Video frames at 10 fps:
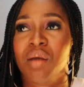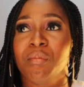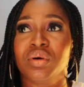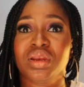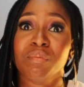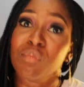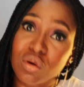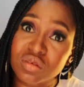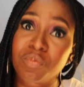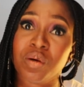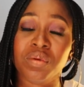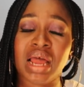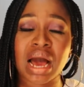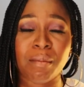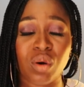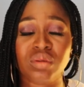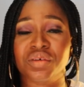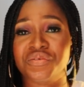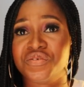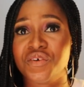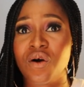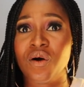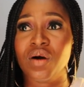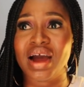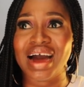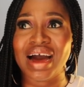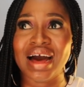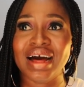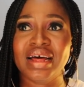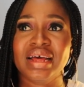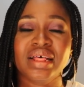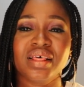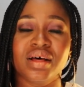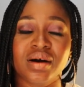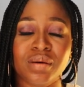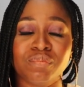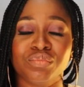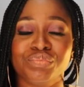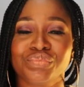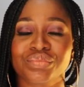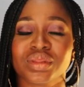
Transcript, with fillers: but the most popular among the four are um,